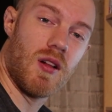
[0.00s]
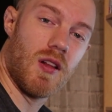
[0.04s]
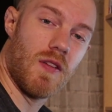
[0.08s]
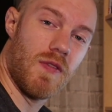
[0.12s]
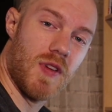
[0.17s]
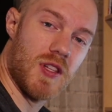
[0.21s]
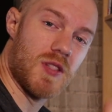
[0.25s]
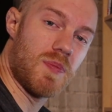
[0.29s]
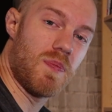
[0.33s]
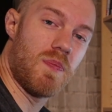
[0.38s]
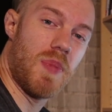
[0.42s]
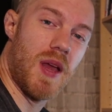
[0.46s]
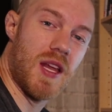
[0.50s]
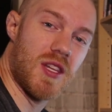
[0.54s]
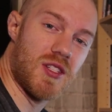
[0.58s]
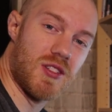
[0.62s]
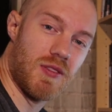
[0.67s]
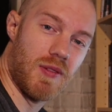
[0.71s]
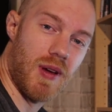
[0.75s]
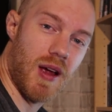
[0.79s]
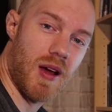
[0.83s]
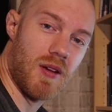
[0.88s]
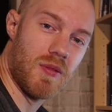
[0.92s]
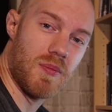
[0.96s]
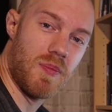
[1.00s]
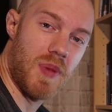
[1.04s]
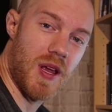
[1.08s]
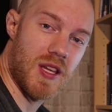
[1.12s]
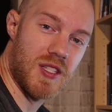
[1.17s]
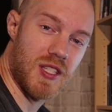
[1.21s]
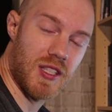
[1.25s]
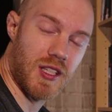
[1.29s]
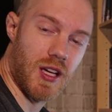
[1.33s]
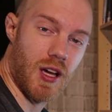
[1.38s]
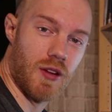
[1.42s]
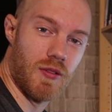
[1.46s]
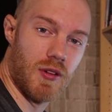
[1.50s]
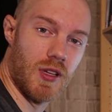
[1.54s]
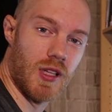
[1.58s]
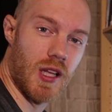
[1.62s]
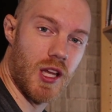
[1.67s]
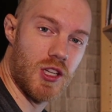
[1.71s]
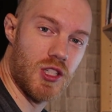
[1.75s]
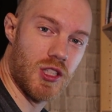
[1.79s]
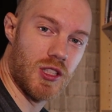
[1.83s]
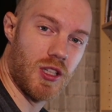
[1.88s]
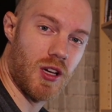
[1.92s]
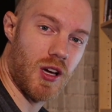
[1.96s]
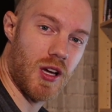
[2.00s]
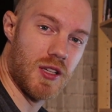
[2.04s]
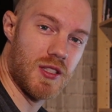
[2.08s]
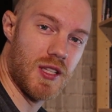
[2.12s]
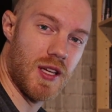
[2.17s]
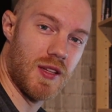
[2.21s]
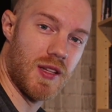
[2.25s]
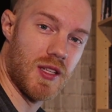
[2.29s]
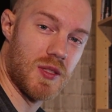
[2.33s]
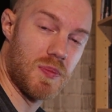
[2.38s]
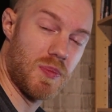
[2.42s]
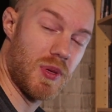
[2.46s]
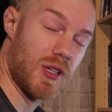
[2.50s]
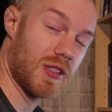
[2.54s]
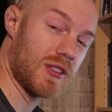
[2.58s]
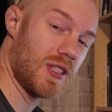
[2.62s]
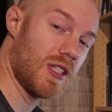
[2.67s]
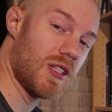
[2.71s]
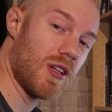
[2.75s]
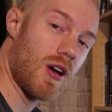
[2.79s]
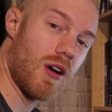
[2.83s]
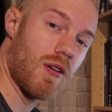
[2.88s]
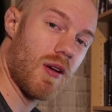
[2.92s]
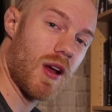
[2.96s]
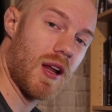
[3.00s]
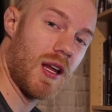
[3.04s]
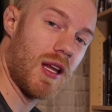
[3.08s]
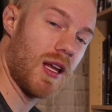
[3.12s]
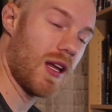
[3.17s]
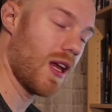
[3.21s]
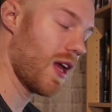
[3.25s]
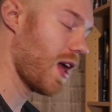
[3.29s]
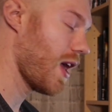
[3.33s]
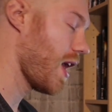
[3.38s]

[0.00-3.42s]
all of it's based around basic Unreal Engine content that's built in already,